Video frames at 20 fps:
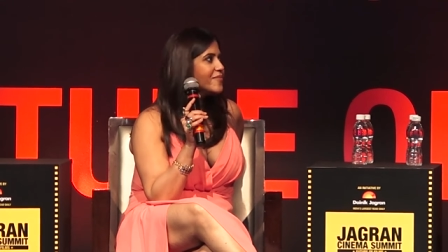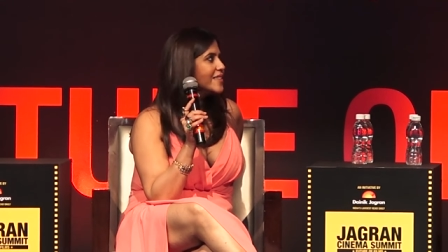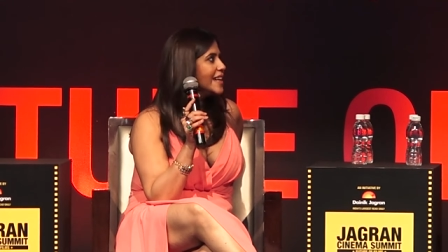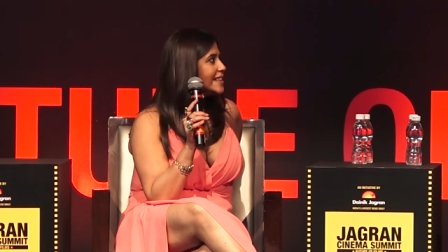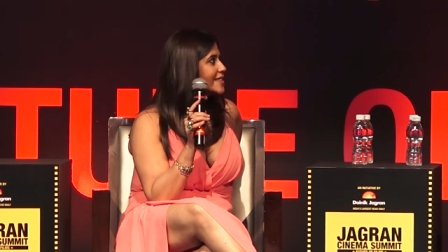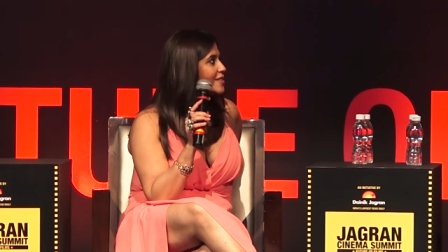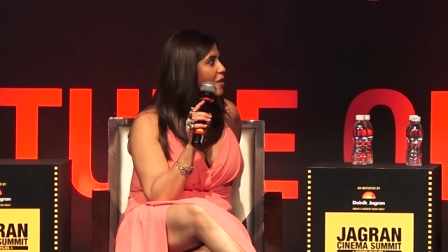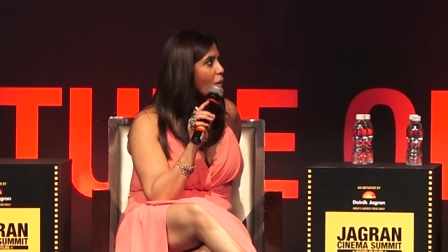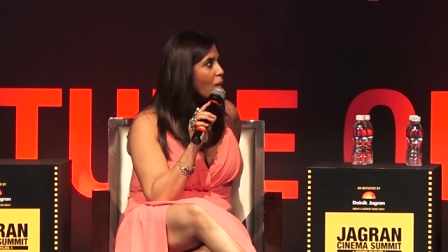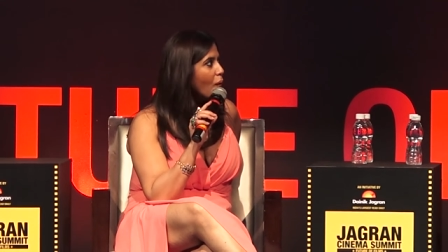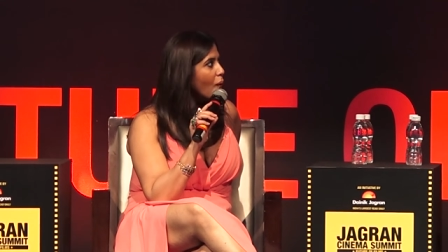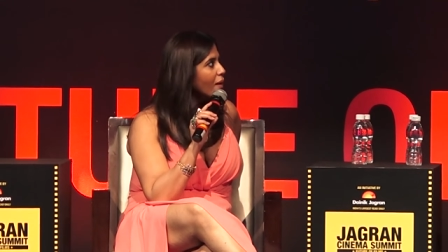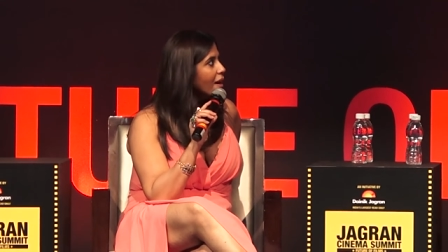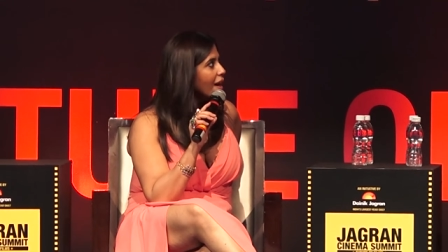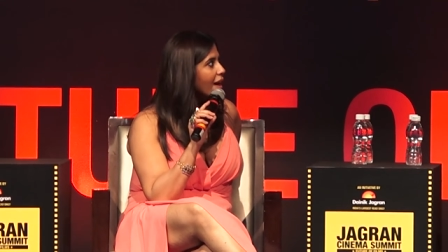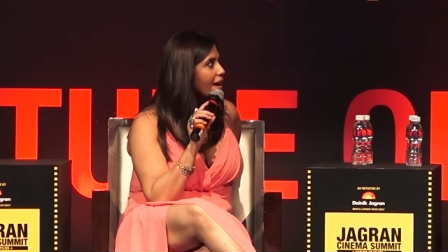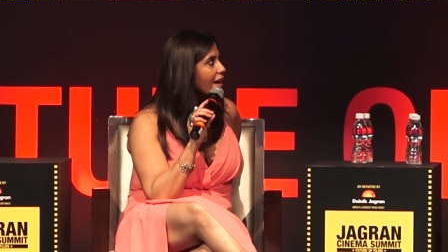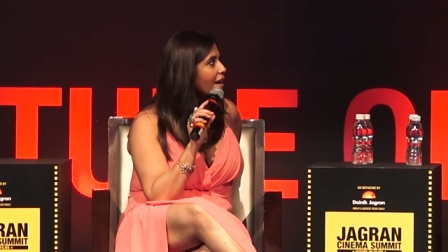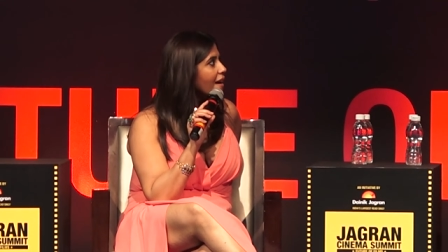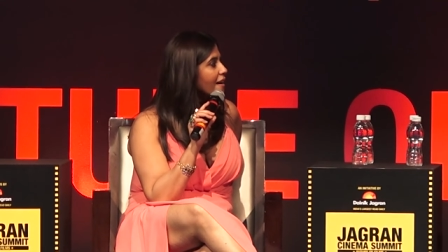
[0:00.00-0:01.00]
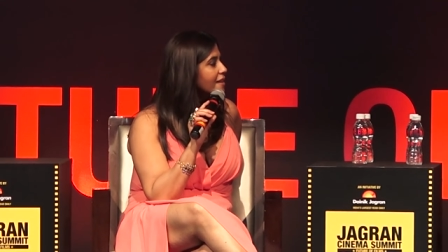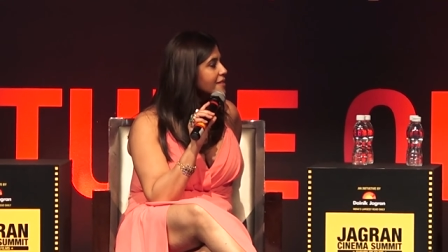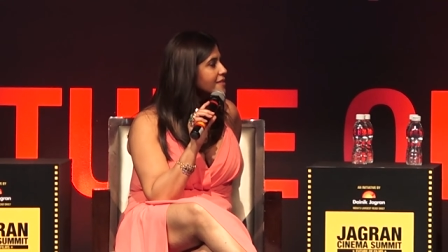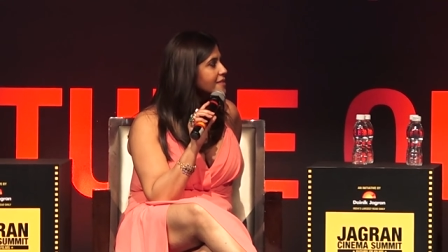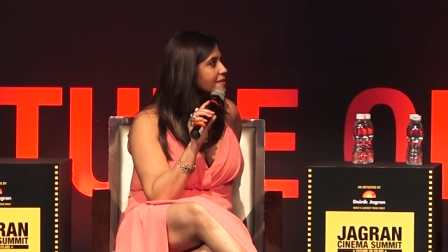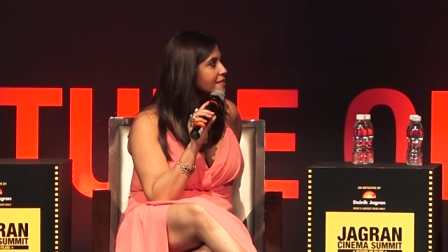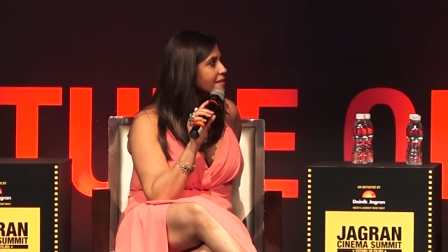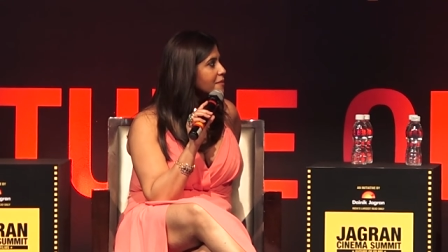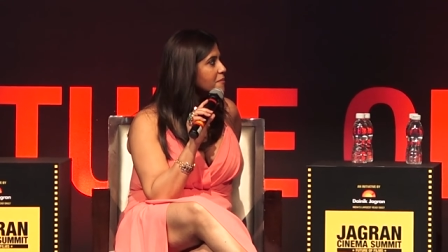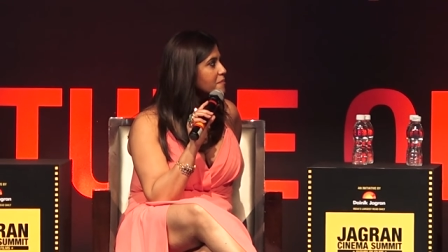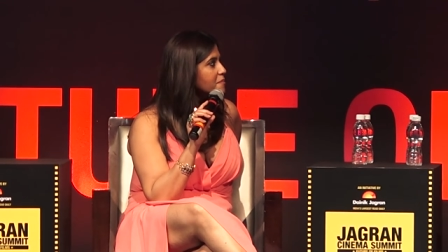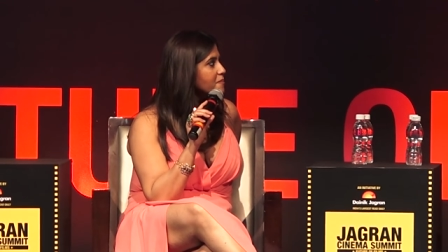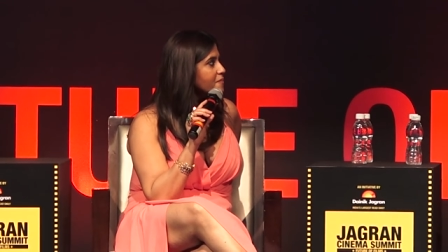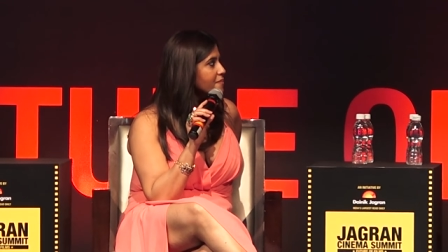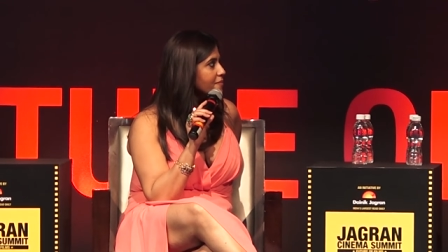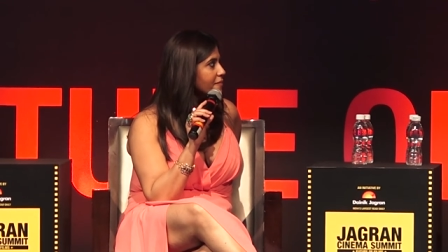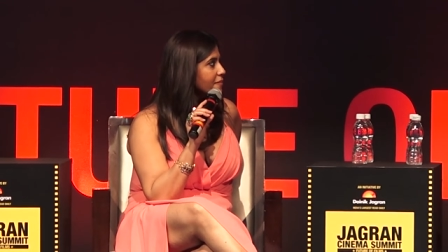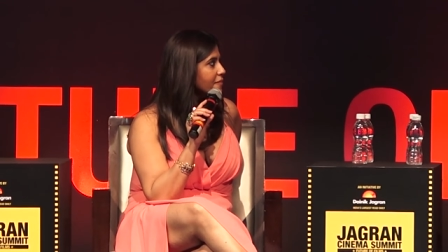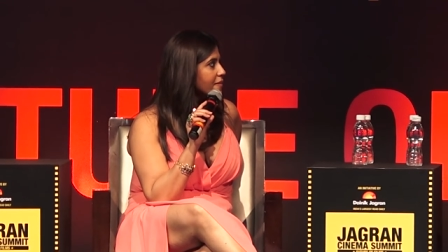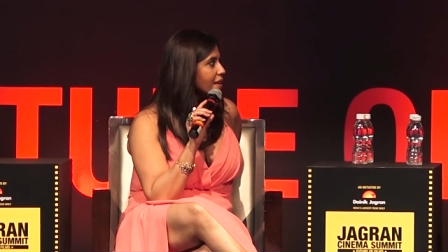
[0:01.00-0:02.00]
That's all I asked her.
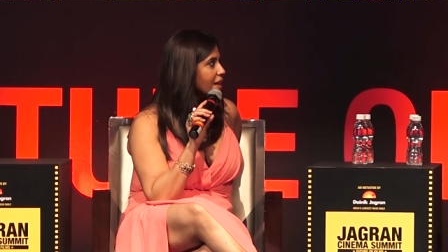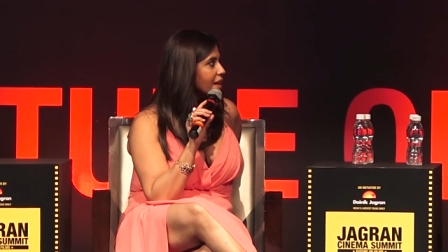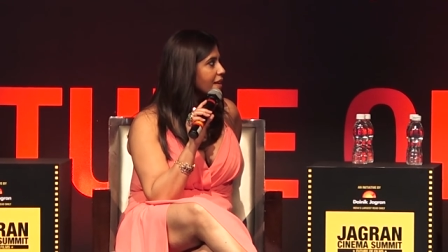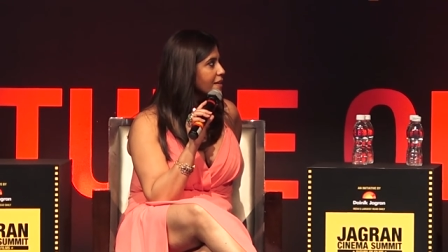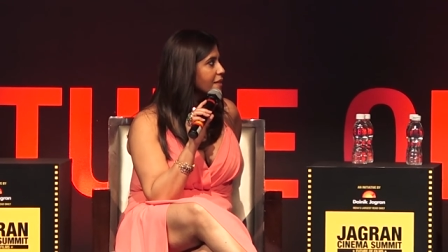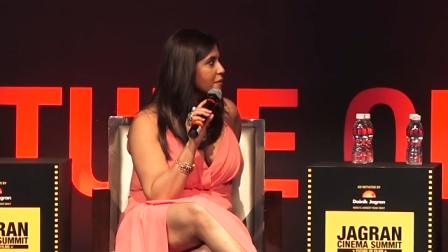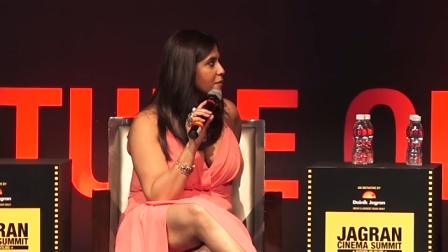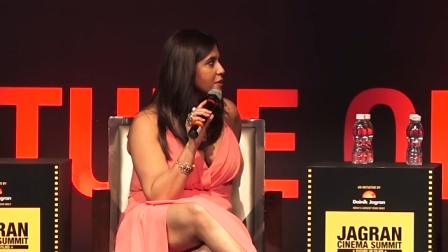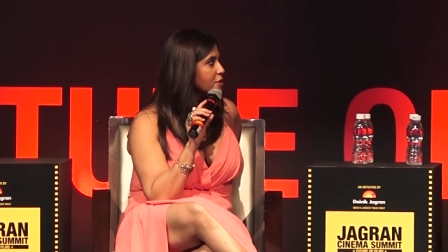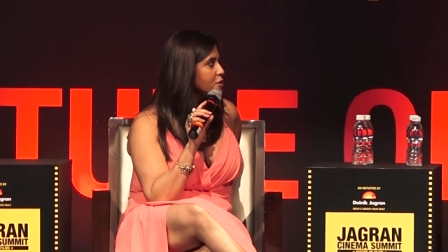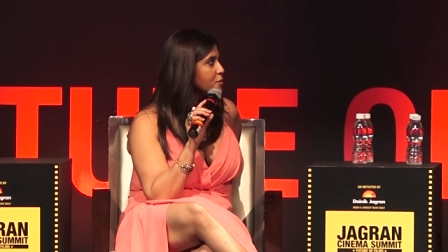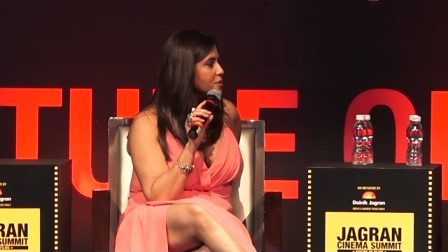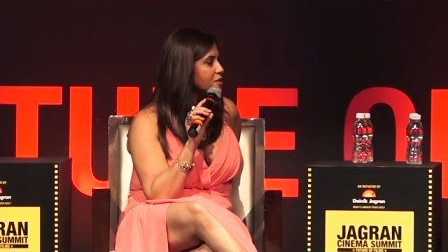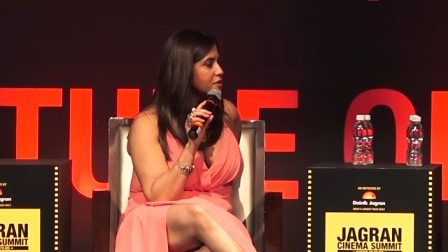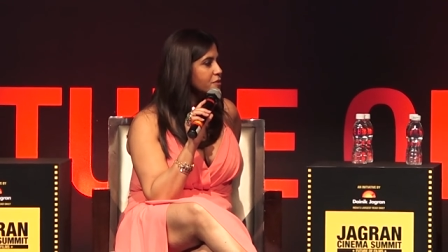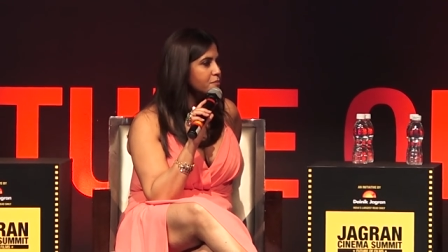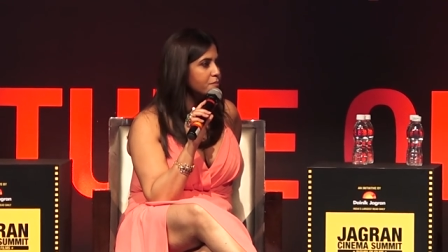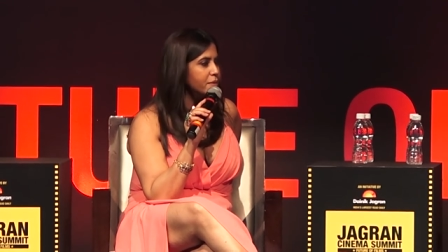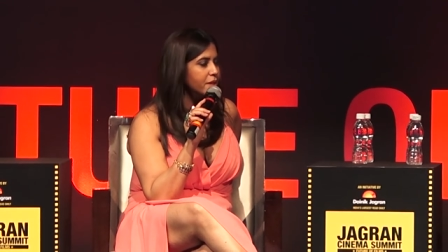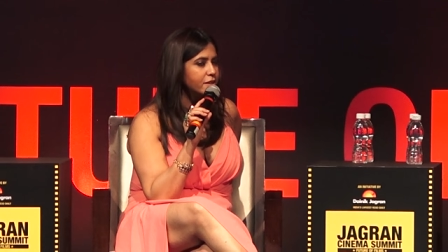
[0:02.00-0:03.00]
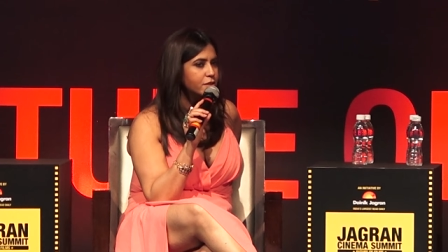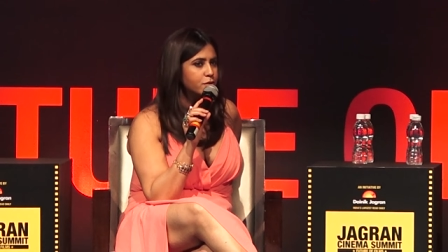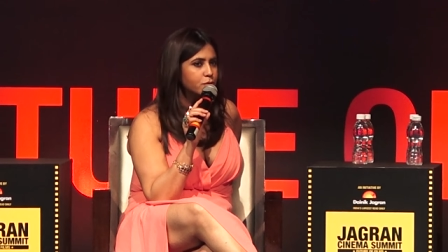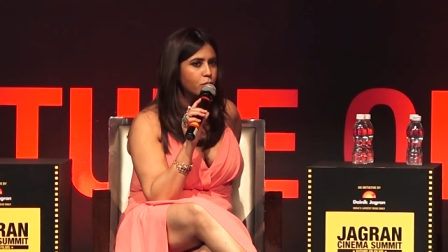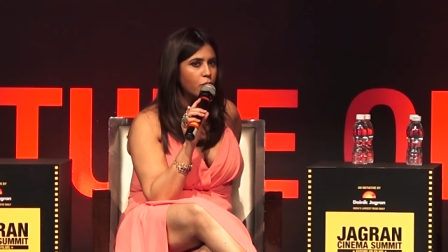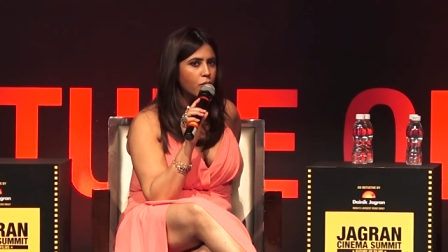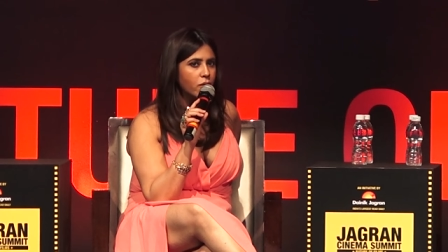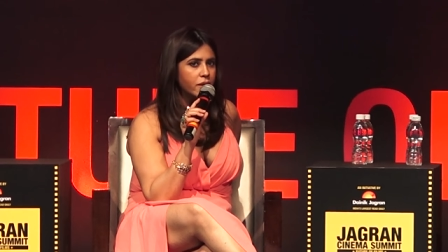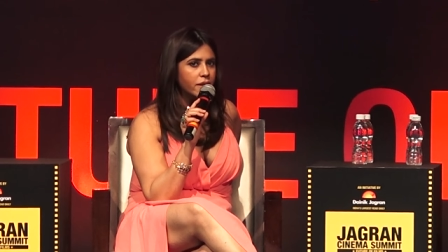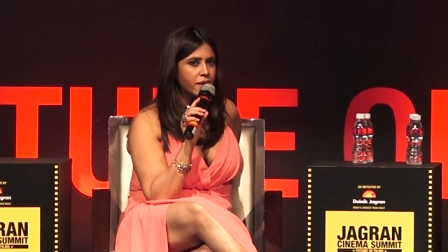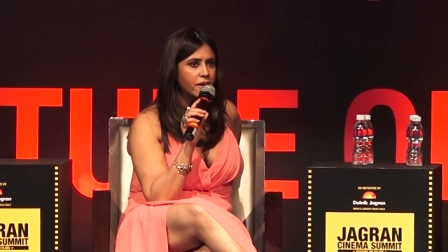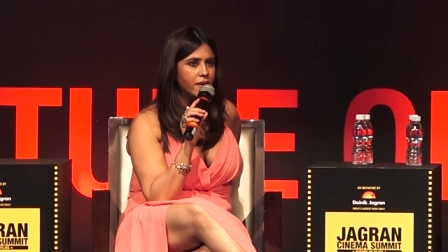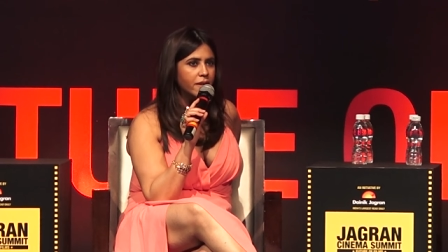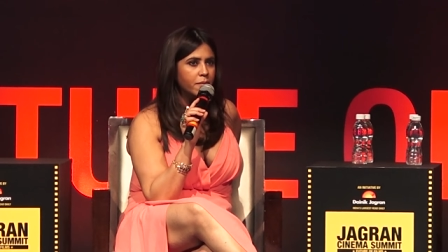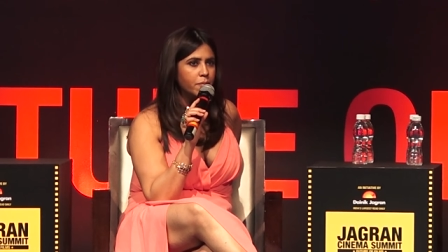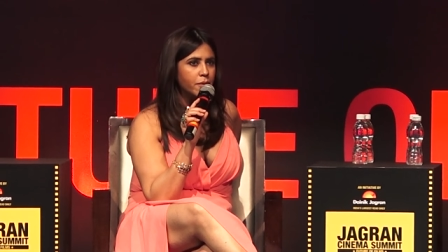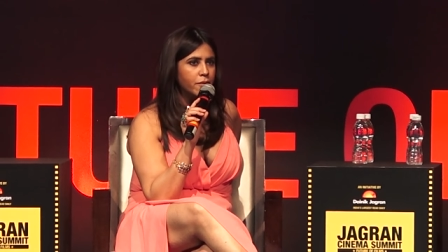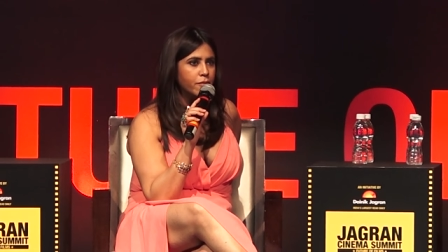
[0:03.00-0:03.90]
And then when she was being sworn in,